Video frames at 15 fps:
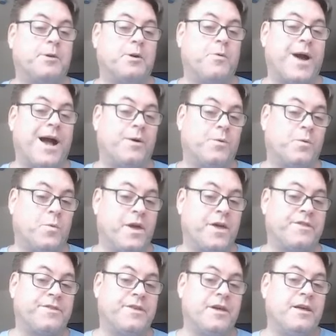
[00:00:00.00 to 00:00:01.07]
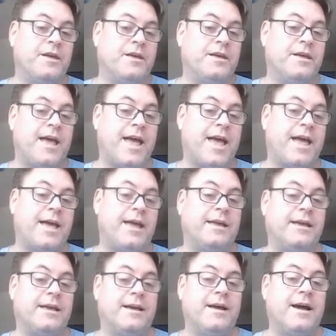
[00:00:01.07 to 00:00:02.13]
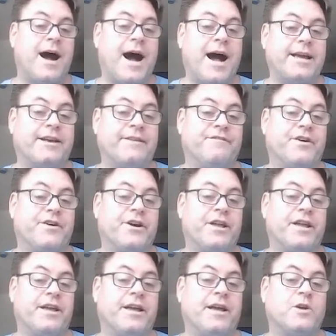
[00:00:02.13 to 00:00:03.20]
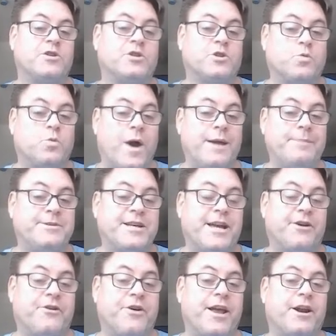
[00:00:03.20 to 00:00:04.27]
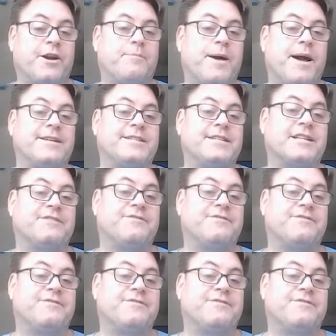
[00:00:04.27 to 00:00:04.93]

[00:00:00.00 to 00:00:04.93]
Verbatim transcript: you out with a high converting swipe generator by a six